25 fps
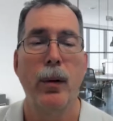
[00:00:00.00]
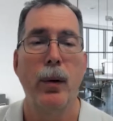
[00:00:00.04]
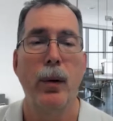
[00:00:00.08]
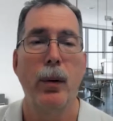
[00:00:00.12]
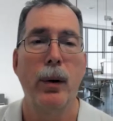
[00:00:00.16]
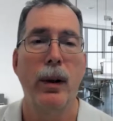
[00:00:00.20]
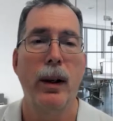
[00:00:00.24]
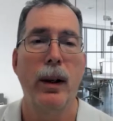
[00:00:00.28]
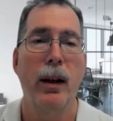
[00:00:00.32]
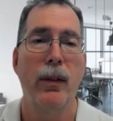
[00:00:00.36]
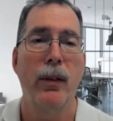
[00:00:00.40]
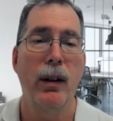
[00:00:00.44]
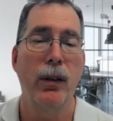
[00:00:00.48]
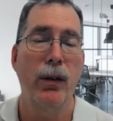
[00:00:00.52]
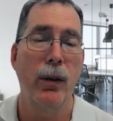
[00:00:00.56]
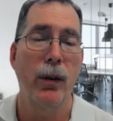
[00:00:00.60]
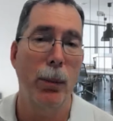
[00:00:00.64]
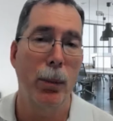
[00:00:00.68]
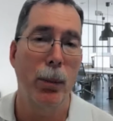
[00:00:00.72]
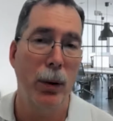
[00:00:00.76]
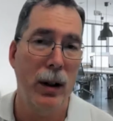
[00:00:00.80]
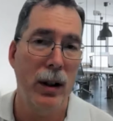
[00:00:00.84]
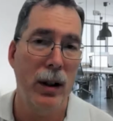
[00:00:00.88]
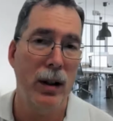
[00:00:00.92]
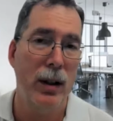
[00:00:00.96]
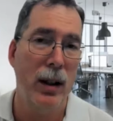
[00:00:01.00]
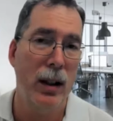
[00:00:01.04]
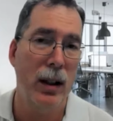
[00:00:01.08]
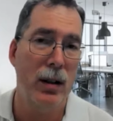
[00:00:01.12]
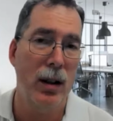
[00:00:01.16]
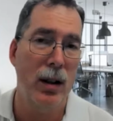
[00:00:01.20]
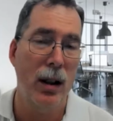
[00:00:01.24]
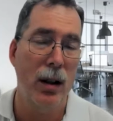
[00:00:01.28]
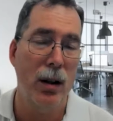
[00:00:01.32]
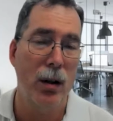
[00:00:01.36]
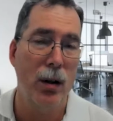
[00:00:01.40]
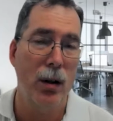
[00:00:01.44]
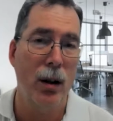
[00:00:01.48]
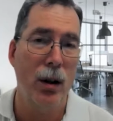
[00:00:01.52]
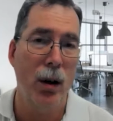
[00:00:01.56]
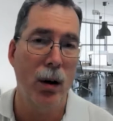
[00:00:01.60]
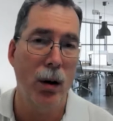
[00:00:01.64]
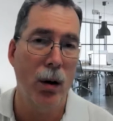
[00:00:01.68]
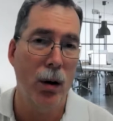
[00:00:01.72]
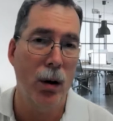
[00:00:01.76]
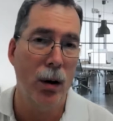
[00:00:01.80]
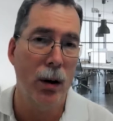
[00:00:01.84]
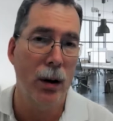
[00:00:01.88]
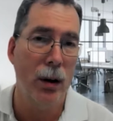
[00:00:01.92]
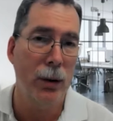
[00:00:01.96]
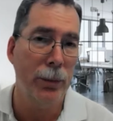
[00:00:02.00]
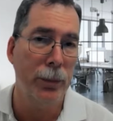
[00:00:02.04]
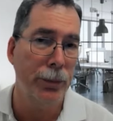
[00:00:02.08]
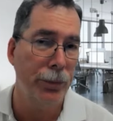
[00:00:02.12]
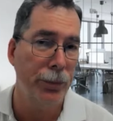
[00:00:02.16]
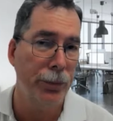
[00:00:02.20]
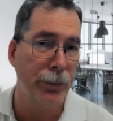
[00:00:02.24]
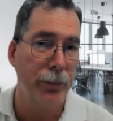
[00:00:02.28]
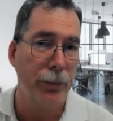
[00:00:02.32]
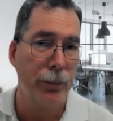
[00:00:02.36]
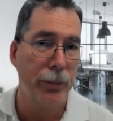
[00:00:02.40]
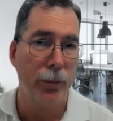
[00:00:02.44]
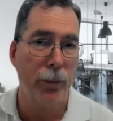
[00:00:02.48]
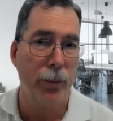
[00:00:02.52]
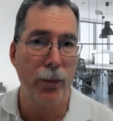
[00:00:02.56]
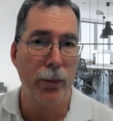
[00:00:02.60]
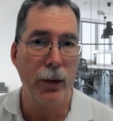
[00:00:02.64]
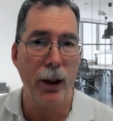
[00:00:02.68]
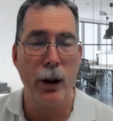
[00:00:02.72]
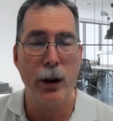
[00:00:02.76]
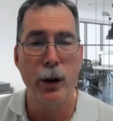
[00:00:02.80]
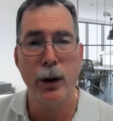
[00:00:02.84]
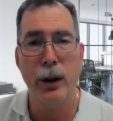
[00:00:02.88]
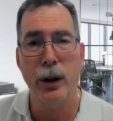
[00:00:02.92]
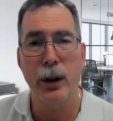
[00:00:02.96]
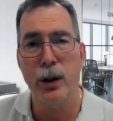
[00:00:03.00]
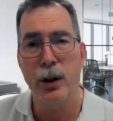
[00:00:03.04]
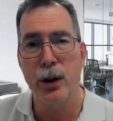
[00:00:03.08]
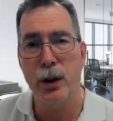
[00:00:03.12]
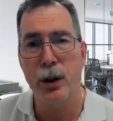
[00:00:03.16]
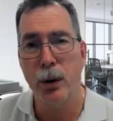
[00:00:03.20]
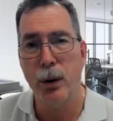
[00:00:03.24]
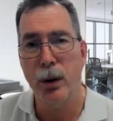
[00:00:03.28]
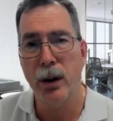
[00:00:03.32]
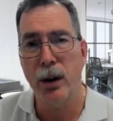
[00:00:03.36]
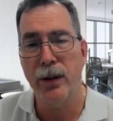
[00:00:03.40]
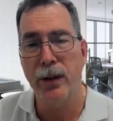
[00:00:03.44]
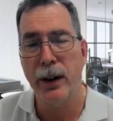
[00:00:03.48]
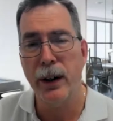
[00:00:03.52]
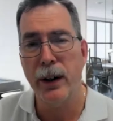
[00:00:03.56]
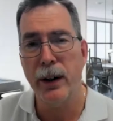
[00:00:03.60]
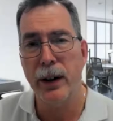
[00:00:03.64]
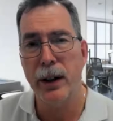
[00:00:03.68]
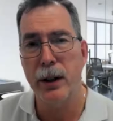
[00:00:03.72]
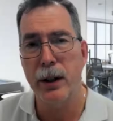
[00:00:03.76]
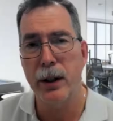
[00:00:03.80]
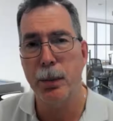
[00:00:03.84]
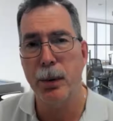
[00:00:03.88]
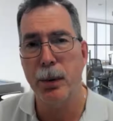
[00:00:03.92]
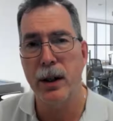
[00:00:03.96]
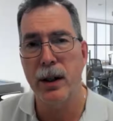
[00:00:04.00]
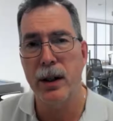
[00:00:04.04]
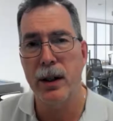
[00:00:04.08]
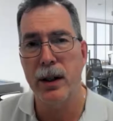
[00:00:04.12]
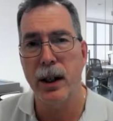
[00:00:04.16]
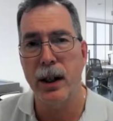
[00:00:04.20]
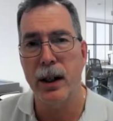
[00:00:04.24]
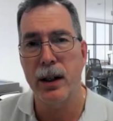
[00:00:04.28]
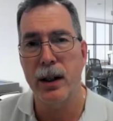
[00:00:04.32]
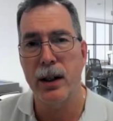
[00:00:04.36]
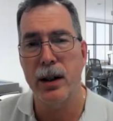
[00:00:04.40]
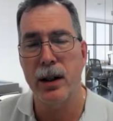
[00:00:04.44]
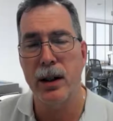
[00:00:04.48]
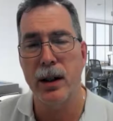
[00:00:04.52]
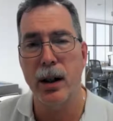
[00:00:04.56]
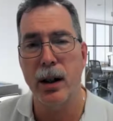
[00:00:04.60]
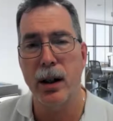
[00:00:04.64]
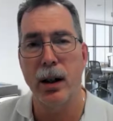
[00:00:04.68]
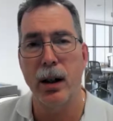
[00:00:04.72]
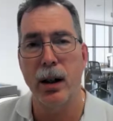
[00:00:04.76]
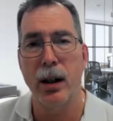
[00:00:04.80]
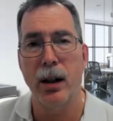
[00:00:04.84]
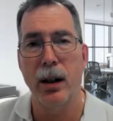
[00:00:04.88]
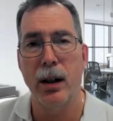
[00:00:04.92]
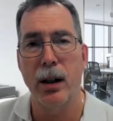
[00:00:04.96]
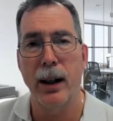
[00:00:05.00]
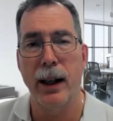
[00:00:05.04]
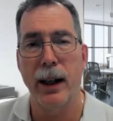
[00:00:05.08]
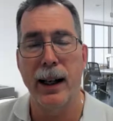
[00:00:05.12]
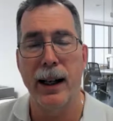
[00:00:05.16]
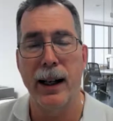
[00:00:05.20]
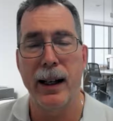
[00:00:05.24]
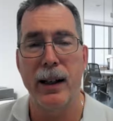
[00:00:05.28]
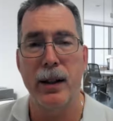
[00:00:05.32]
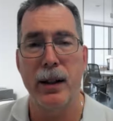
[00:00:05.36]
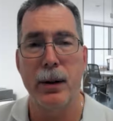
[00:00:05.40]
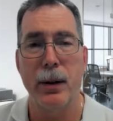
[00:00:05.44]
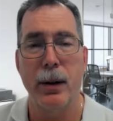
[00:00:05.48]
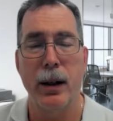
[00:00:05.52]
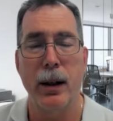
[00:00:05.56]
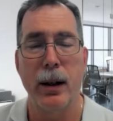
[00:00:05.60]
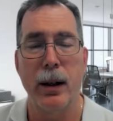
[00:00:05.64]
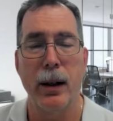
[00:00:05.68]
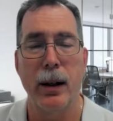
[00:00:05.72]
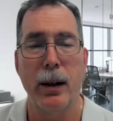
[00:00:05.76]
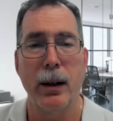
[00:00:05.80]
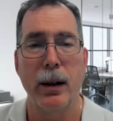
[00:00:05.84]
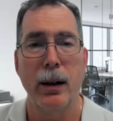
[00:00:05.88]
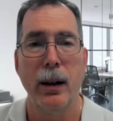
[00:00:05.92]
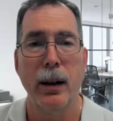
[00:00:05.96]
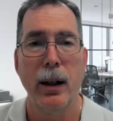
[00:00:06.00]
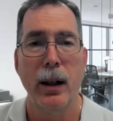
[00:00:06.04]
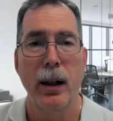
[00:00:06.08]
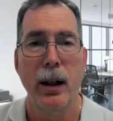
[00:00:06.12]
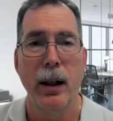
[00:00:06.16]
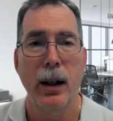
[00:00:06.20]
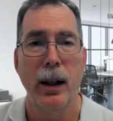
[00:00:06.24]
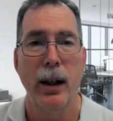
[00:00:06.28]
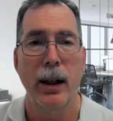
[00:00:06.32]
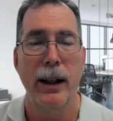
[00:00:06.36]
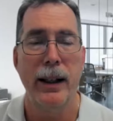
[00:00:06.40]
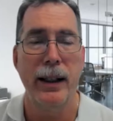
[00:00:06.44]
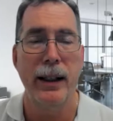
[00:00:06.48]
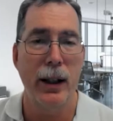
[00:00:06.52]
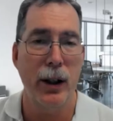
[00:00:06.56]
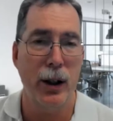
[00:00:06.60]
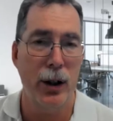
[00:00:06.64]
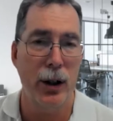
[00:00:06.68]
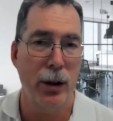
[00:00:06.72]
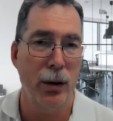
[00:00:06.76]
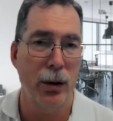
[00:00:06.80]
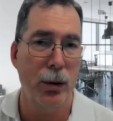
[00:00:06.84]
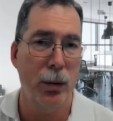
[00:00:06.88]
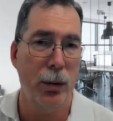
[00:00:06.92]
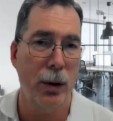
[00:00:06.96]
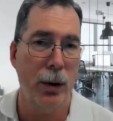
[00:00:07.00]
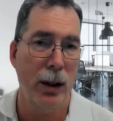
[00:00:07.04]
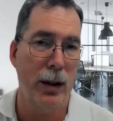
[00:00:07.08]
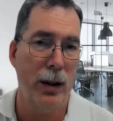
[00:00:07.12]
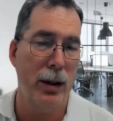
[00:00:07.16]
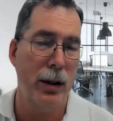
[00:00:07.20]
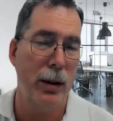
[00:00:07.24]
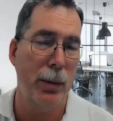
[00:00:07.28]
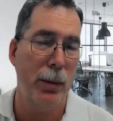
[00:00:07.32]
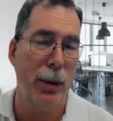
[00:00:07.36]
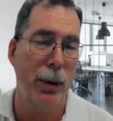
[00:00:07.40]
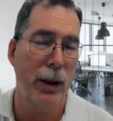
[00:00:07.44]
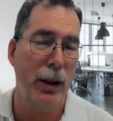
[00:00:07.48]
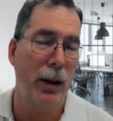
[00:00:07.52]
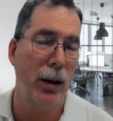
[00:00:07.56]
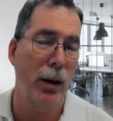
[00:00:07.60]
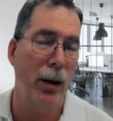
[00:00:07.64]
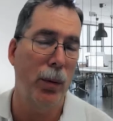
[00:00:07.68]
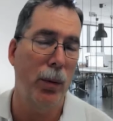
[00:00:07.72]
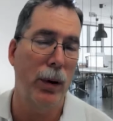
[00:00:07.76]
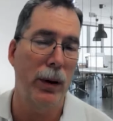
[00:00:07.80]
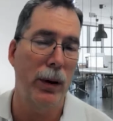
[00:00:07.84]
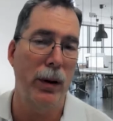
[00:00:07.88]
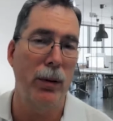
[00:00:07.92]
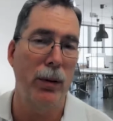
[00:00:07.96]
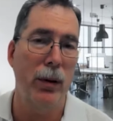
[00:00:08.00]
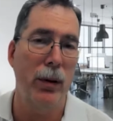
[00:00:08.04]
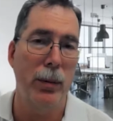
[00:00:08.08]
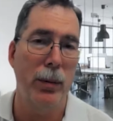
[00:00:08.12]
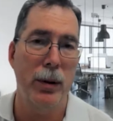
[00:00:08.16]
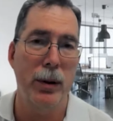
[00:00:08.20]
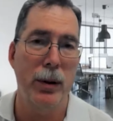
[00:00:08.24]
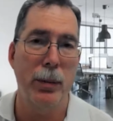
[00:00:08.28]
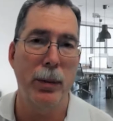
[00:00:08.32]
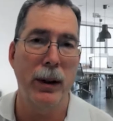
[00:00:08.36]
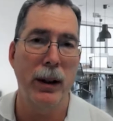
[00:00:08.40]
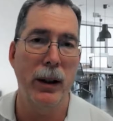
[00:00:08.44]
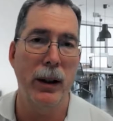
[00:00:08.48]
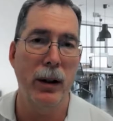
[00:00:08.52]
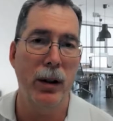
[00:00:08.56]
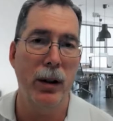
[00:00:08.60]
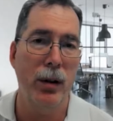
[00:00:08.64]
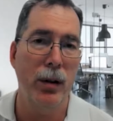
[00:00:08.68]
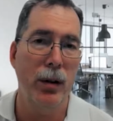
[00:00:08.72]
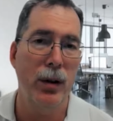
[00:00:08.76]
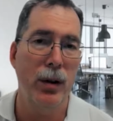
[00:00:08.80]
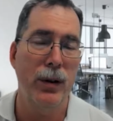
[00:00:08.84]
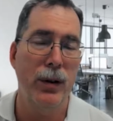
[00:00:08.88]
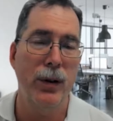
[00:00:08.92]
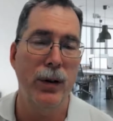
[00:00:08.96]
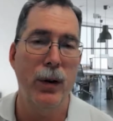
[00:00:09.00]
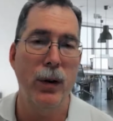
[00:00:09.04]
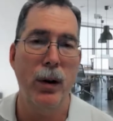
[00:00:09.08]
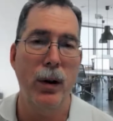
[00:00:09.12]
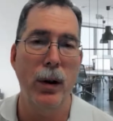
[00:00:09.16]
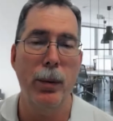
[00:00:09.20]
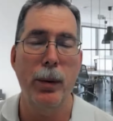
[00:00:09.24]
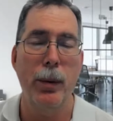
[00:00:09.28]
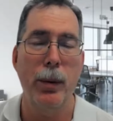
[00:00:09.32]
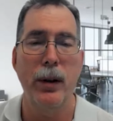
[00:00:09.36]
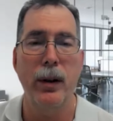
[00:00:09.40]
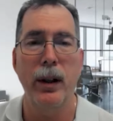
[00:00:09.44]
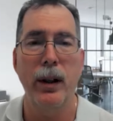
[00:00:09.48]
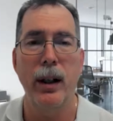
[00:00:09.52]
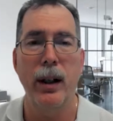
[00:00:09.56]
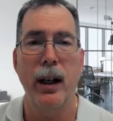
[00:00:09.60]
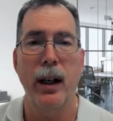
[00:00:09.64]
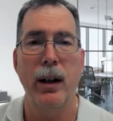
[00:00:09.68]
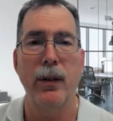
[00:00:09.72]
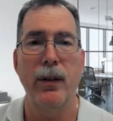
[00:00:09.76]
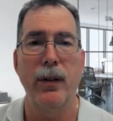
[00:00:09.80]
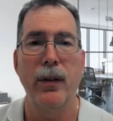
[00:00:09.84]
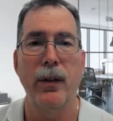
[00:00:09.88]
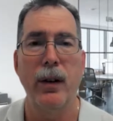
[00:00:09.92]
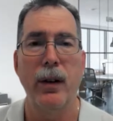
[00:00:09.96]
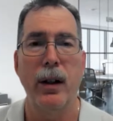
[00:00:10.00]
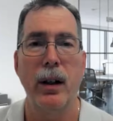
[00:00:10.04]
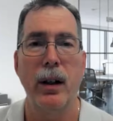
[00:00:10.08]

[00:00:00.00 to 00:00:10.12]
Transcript: We have different presets that you can call. You can store various presets as additional ones depending on what the room is being used for, but you can have